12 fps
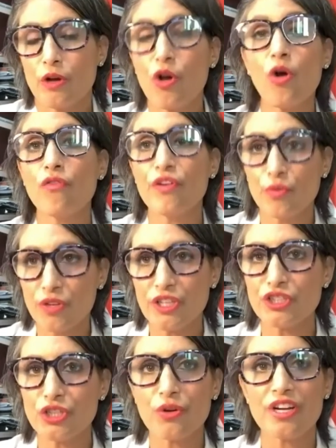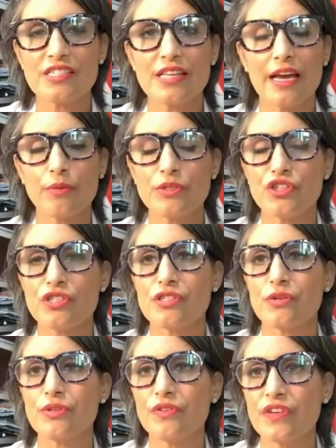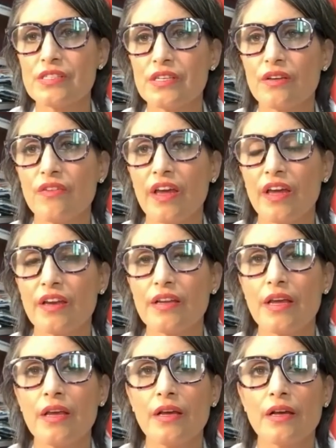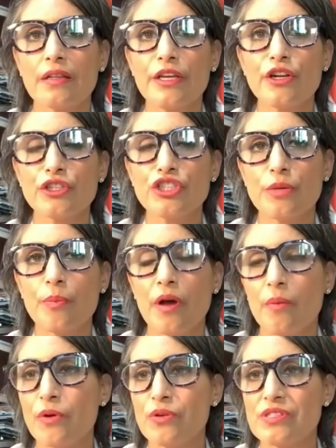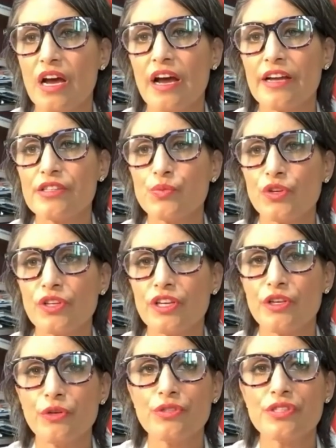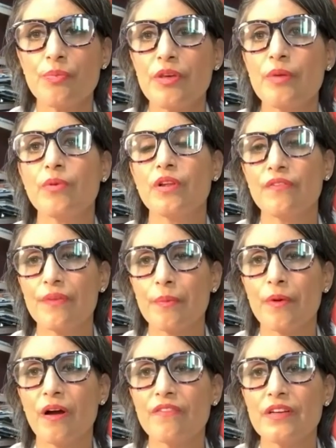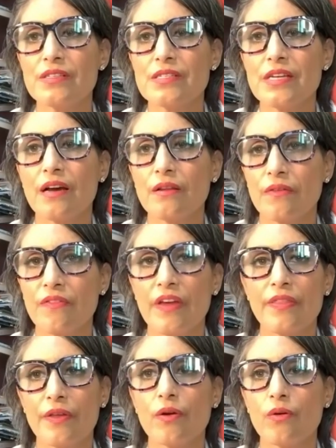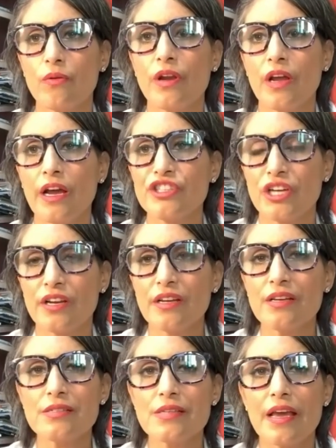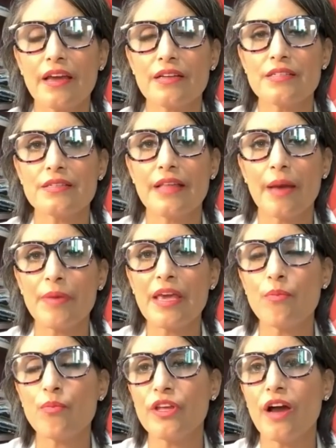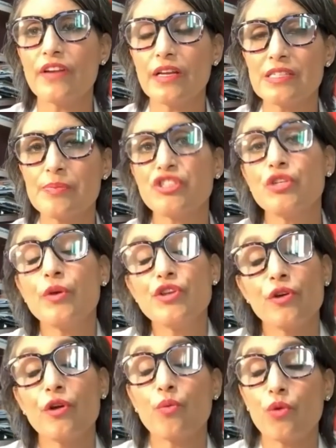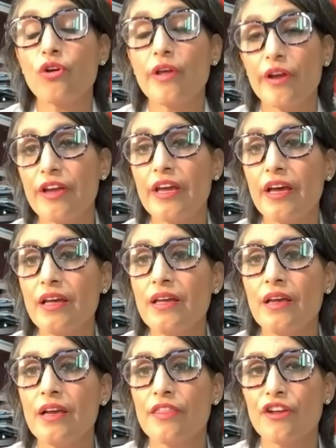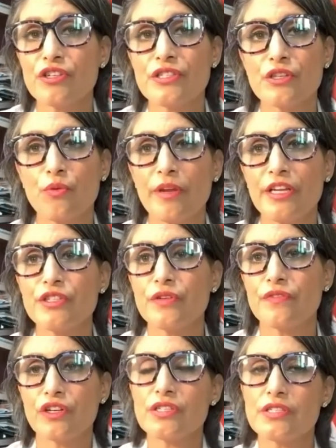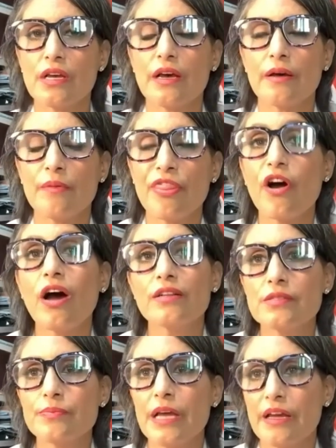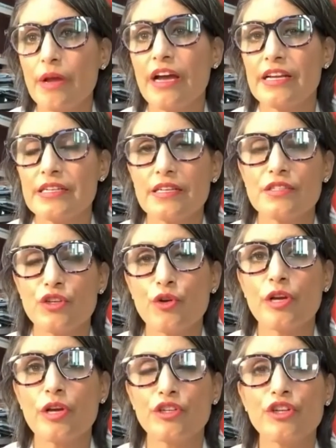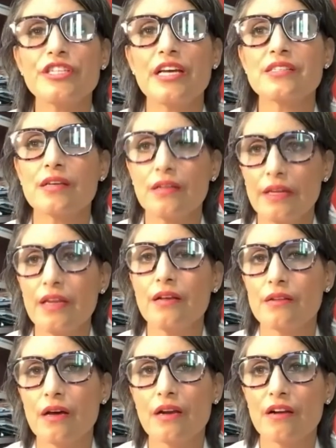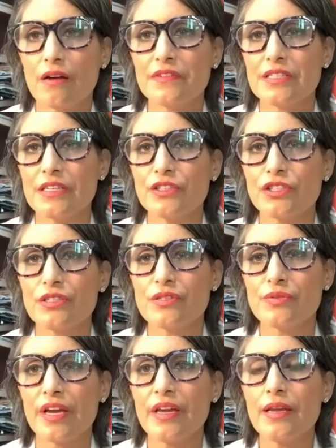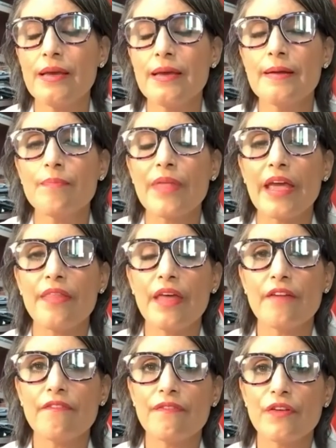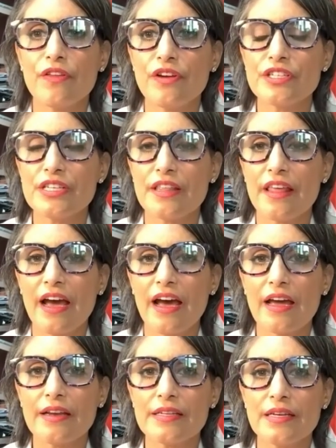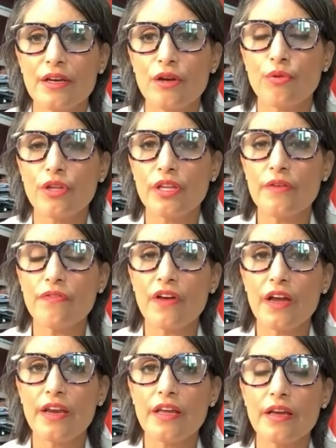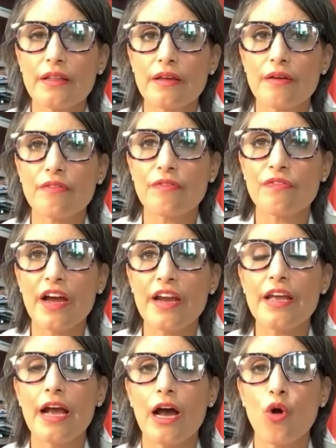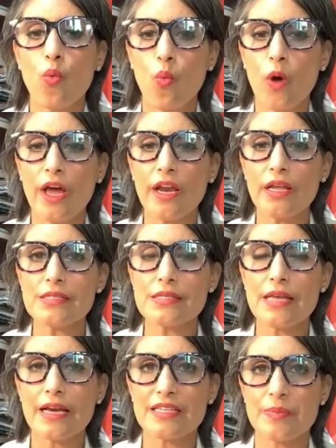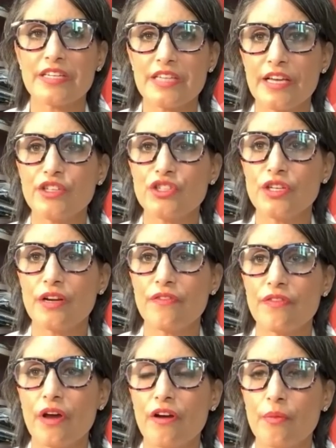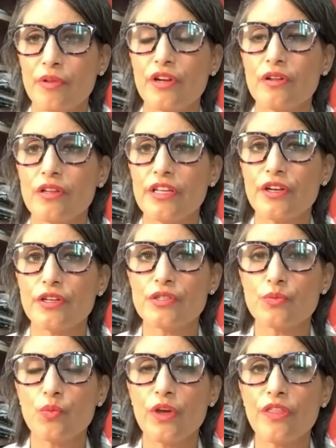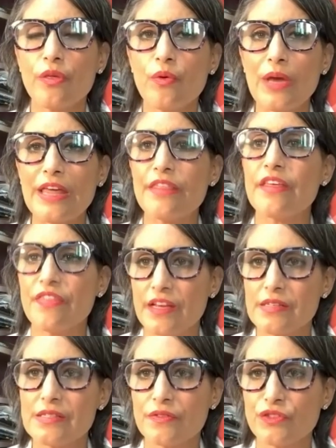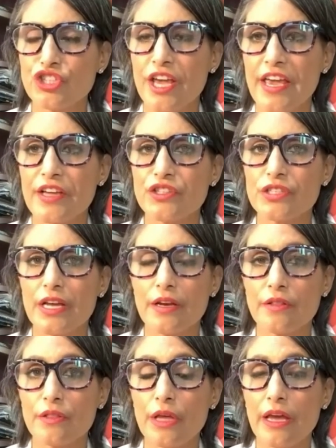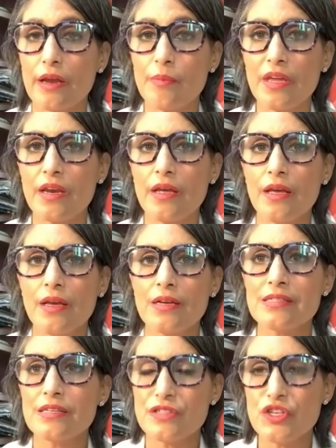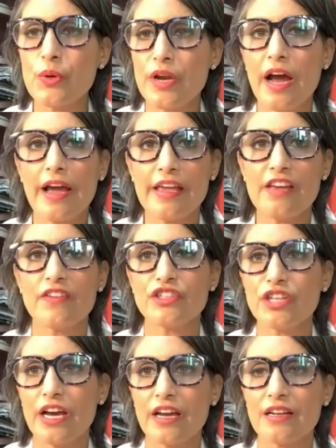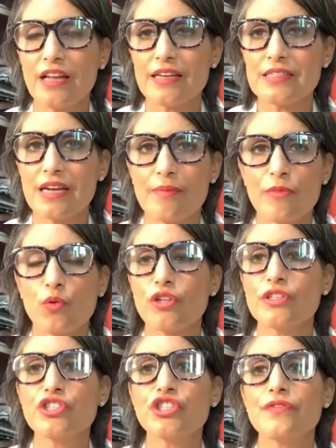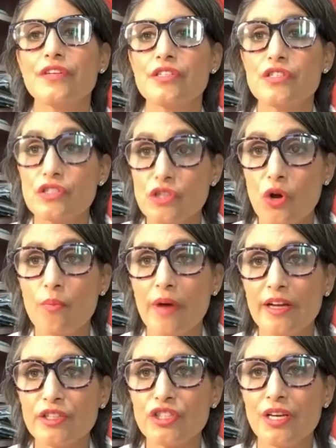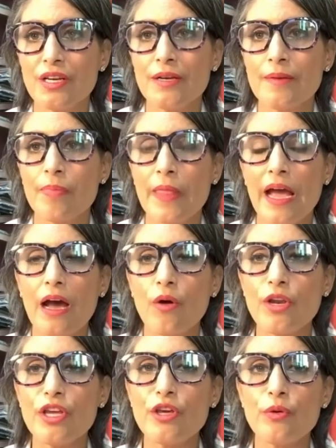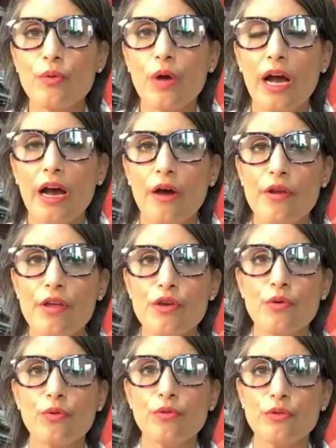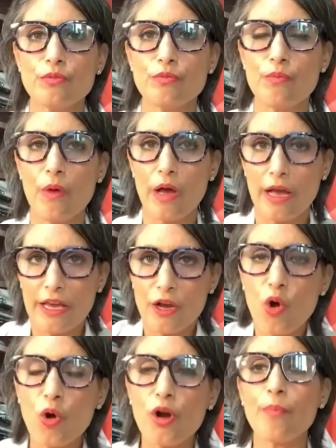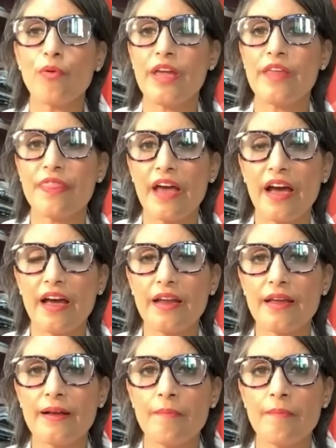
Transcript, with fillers: COVID really showed us that it was just so divisive, and leadership on both sides really used the people of the province to elevate their own agendas. And that became really evident, especially when you're in a rural area. There's so many diverse uh, thoughts and ideas. You're, you're de escalating a lot of conversations, right? And then further to that, really finding finding out what is the expectation of our political leaders with the way that things have changed and and i mean since you and i even chatted last time the world has shifted so much how do you how do you incorporate that